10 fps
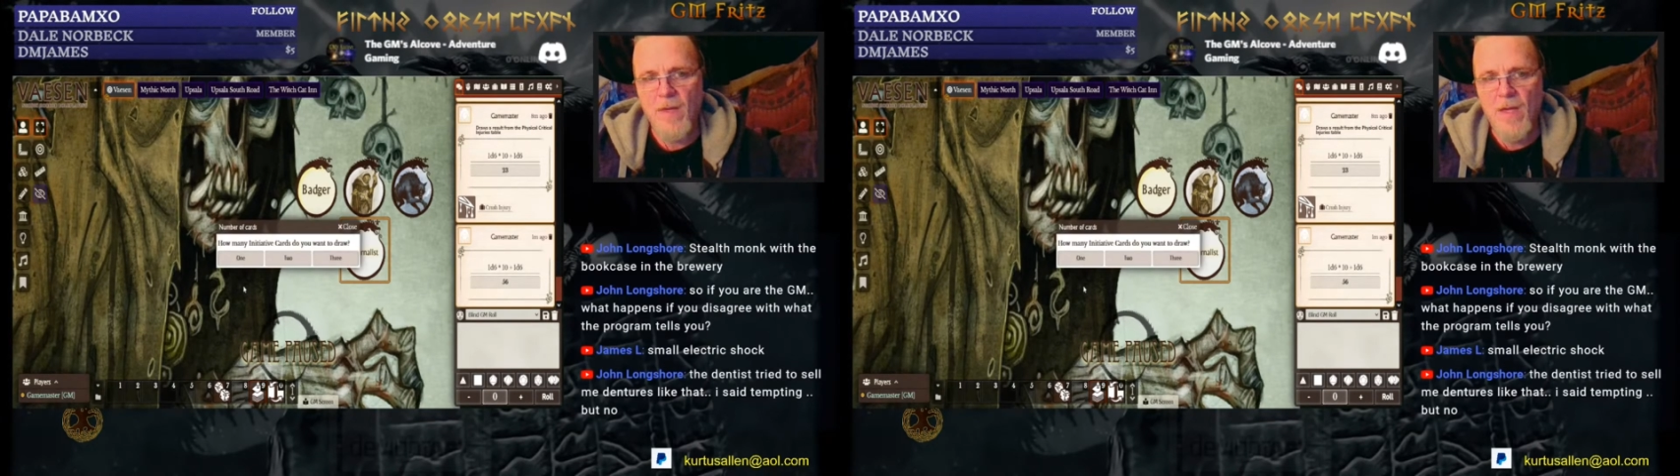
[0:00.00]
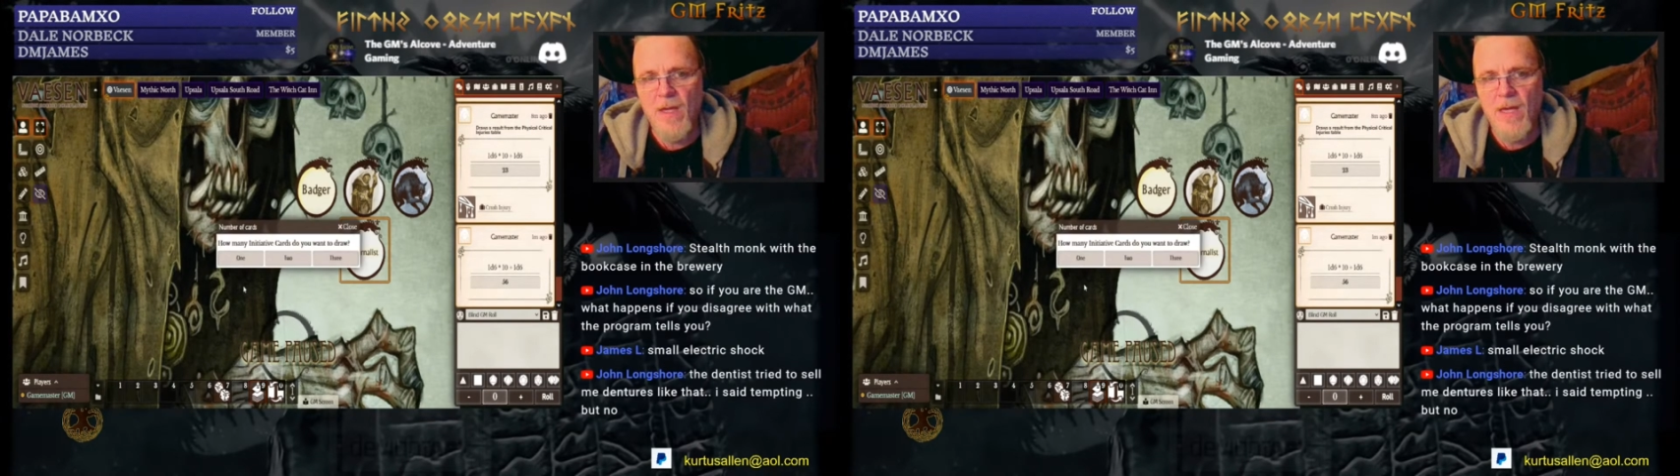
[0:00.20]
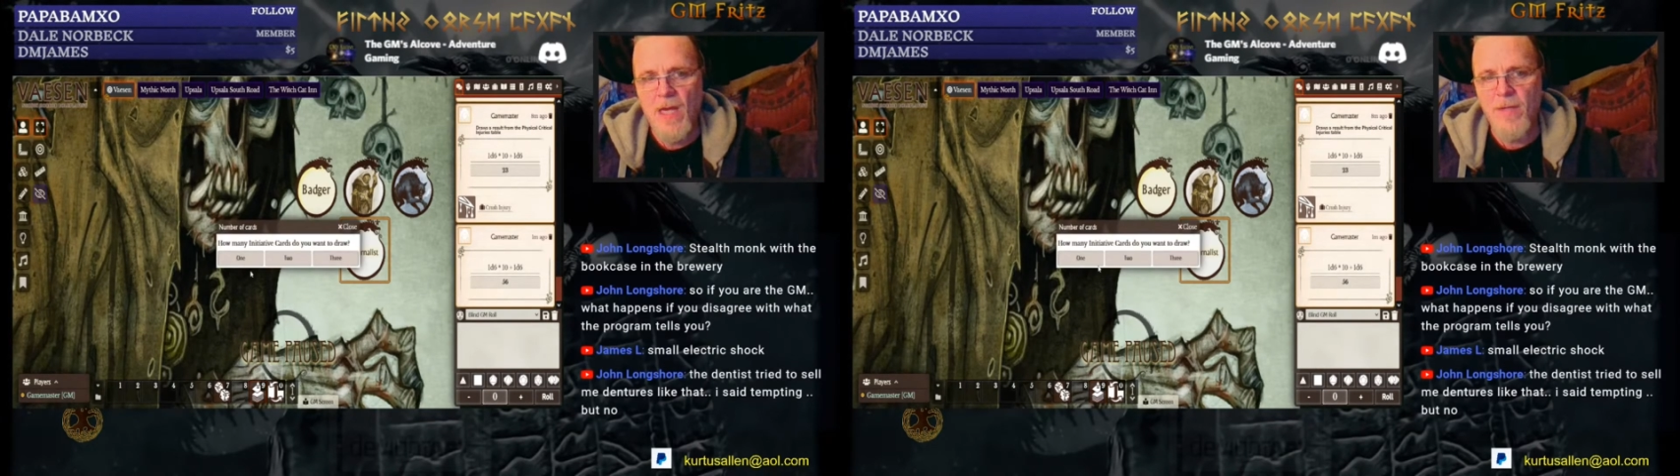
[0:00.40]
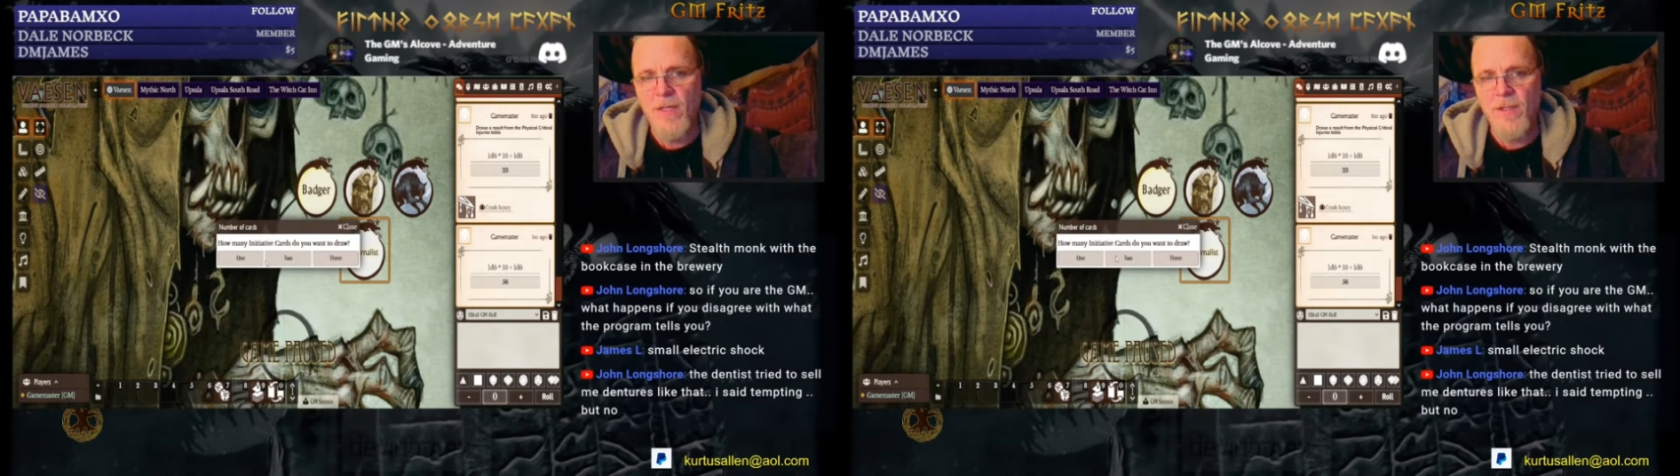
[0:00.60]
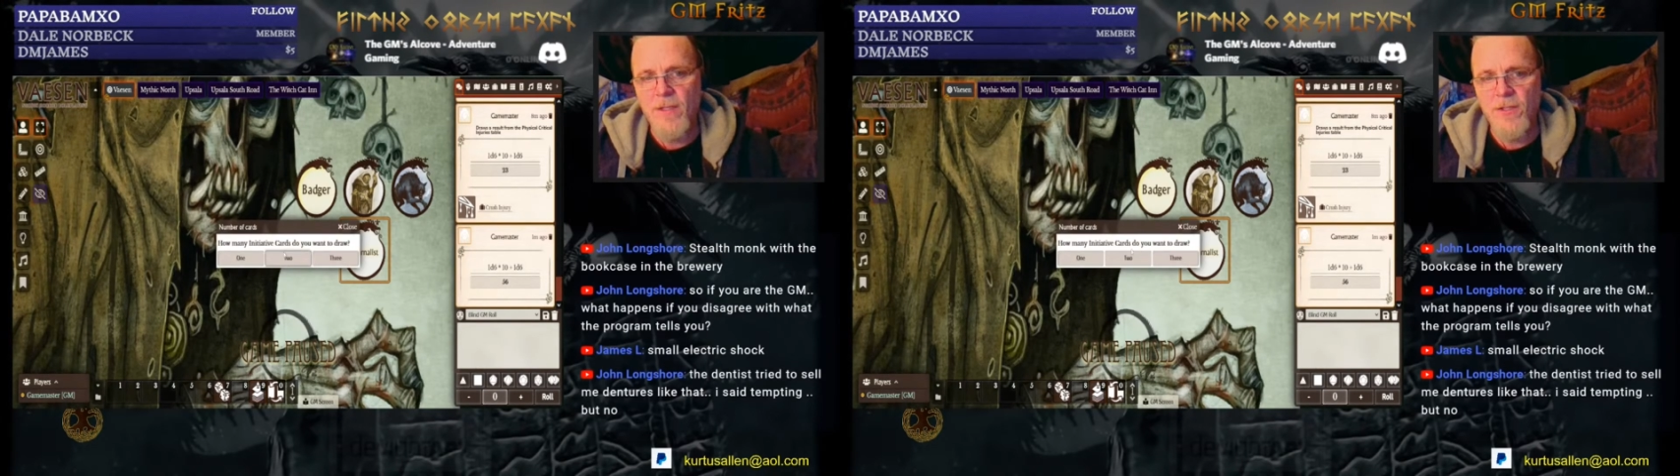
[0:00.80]
How many
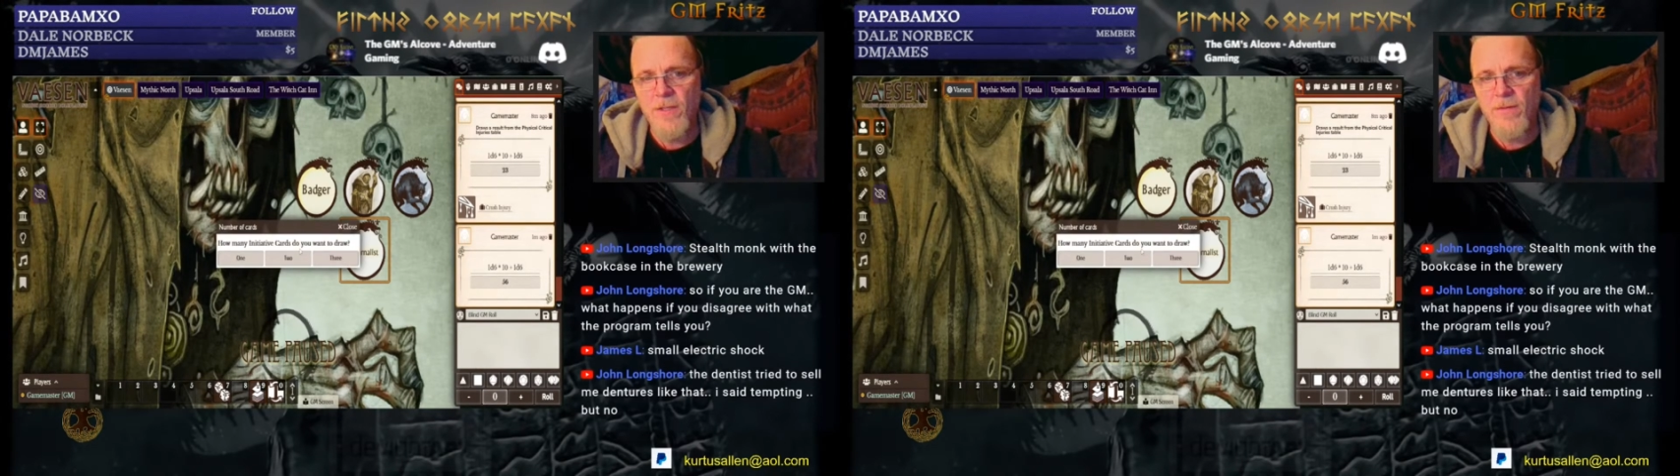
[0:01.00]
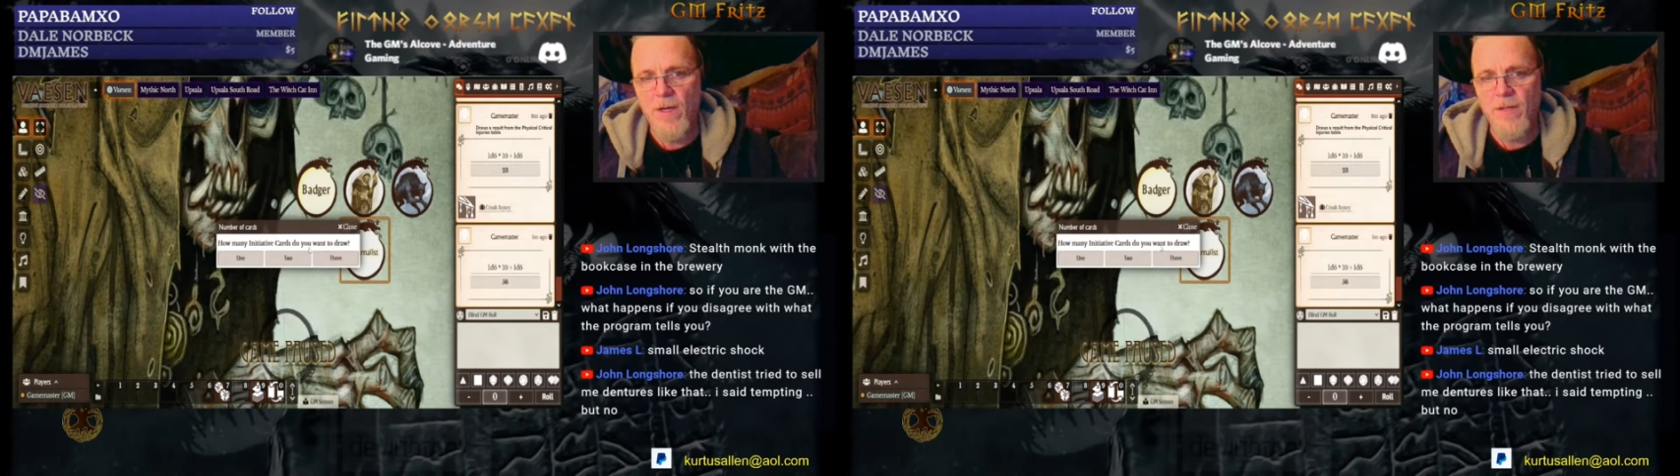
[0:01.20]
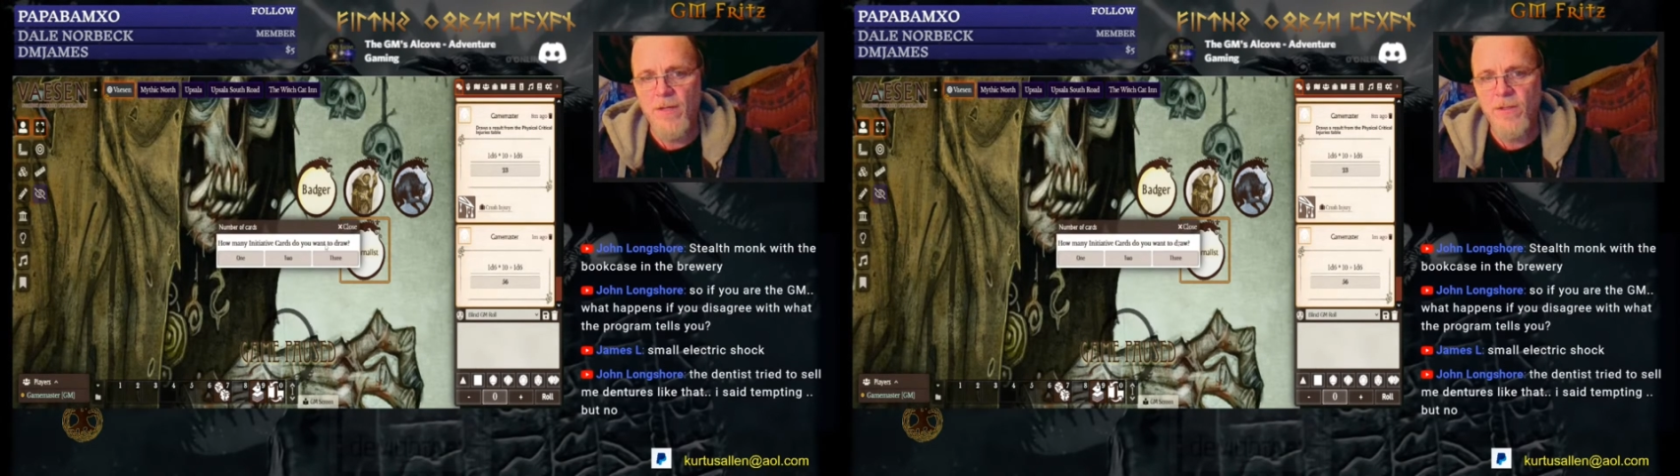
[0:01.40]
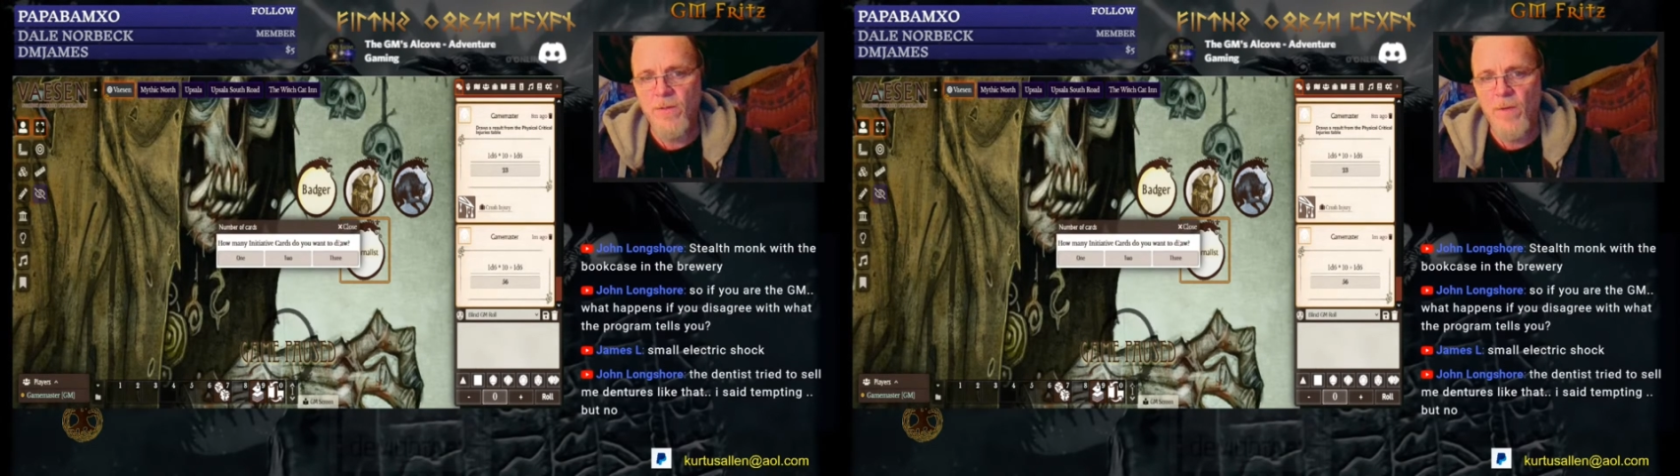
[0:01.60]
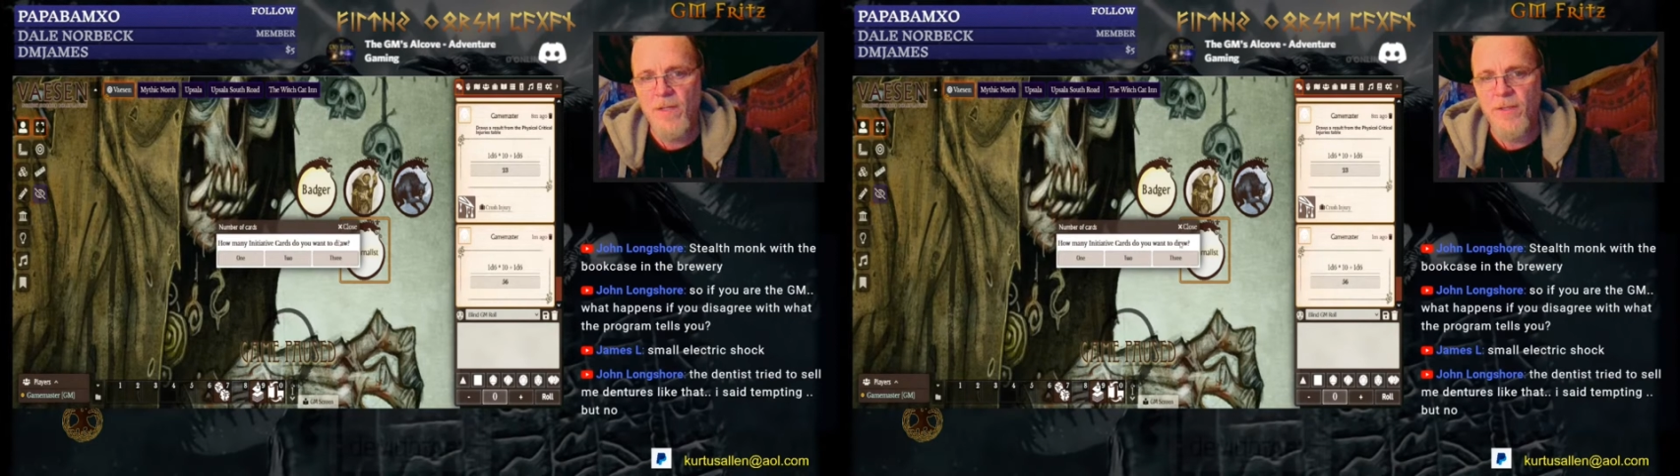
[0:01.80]
initiative cards do
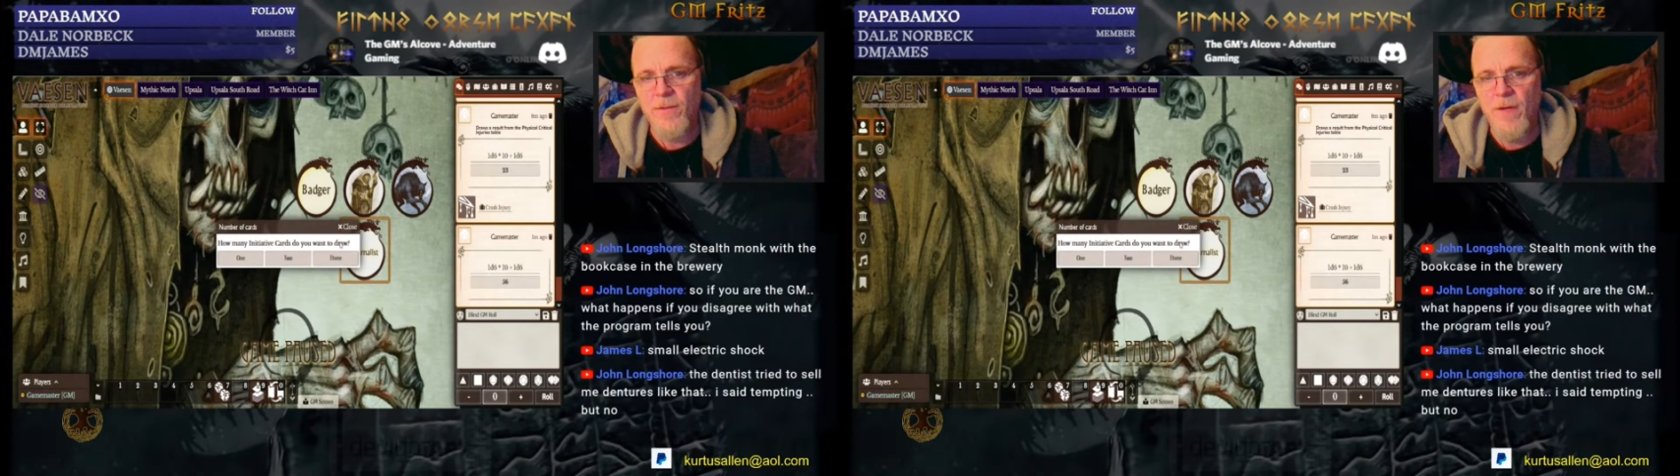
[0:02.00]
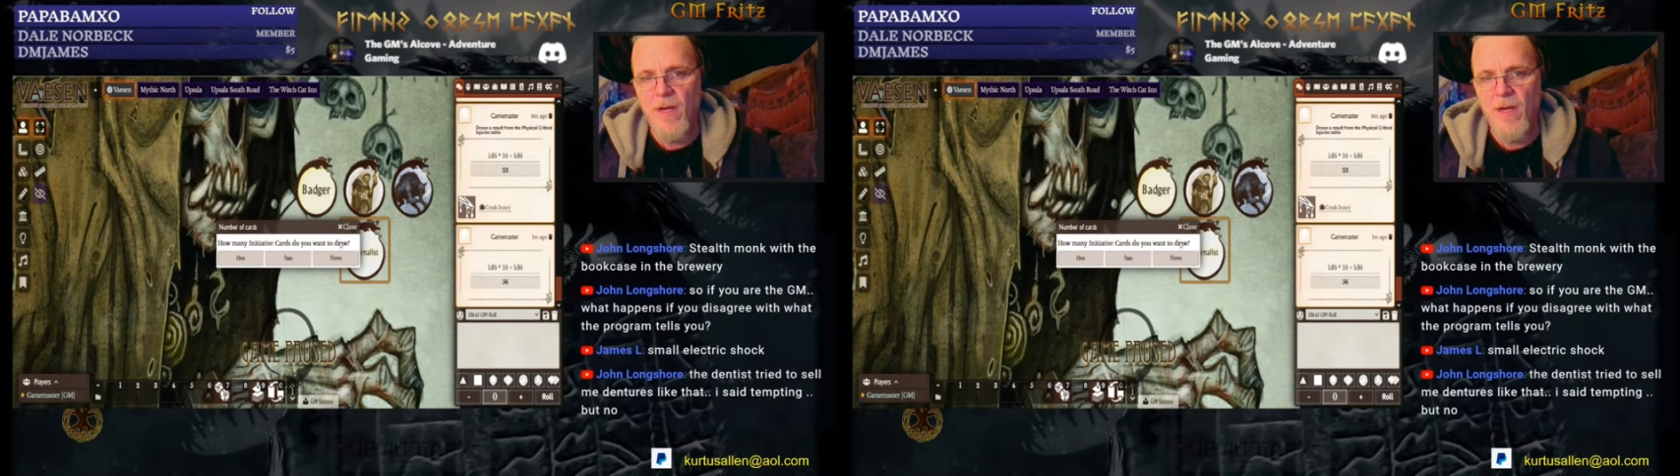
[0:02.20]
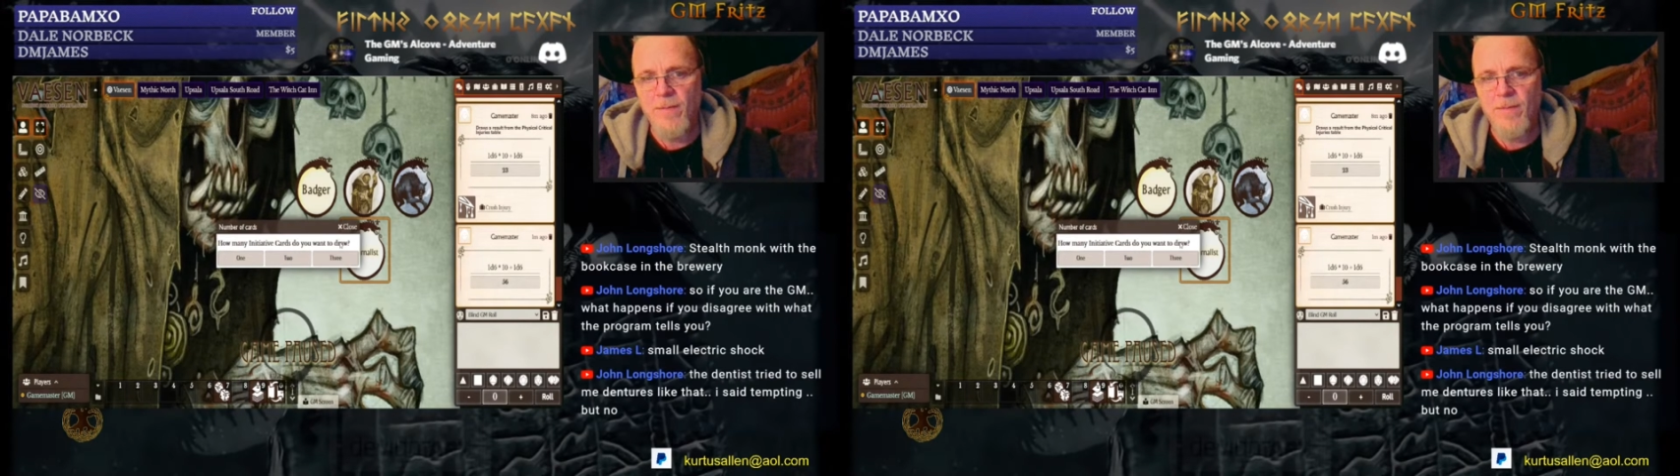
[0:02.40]
you want to draw?